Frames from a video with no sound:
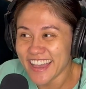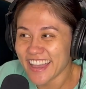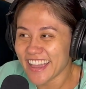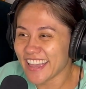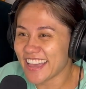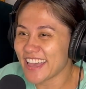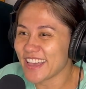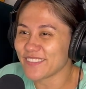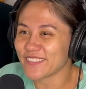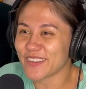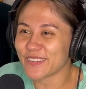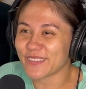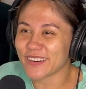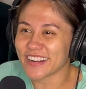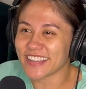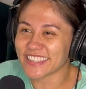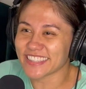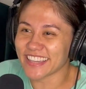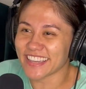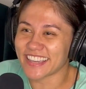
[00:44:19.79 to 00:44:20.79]
even when
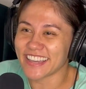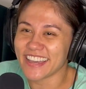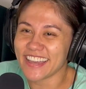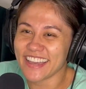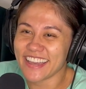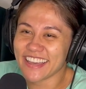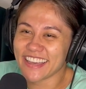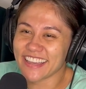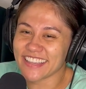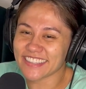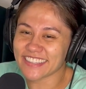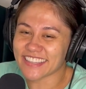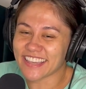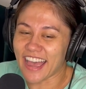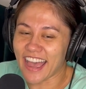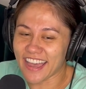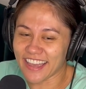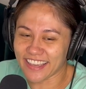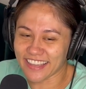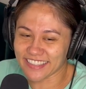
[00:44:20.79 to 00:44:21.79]
he's like his
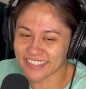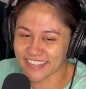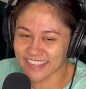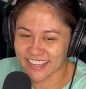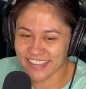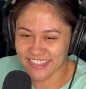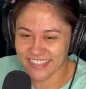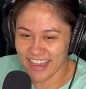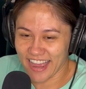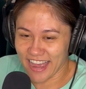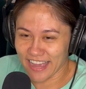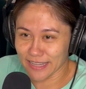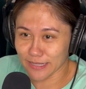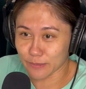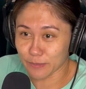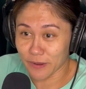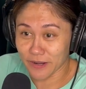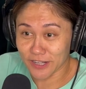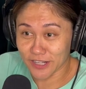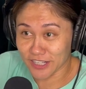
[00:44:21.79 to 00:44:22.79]
guy gets like his
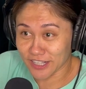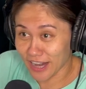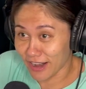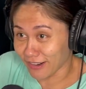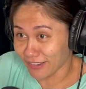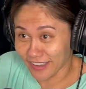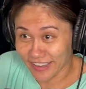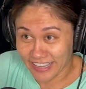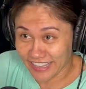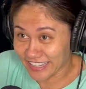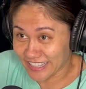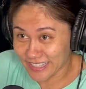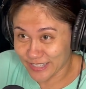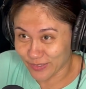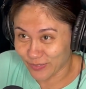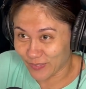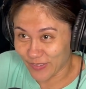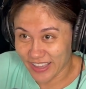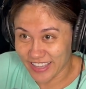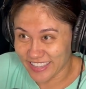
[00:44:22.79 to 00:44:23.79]
eyes punched out, like his
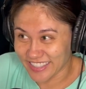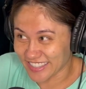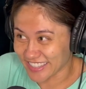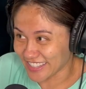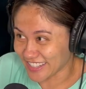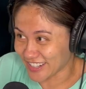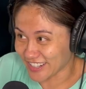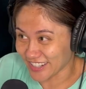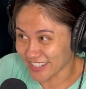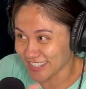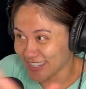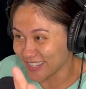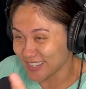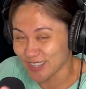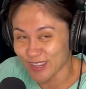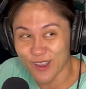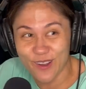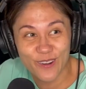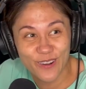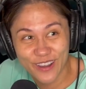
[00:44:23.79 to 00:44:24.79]
face is just
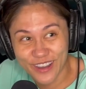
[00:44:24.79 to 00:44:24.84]
so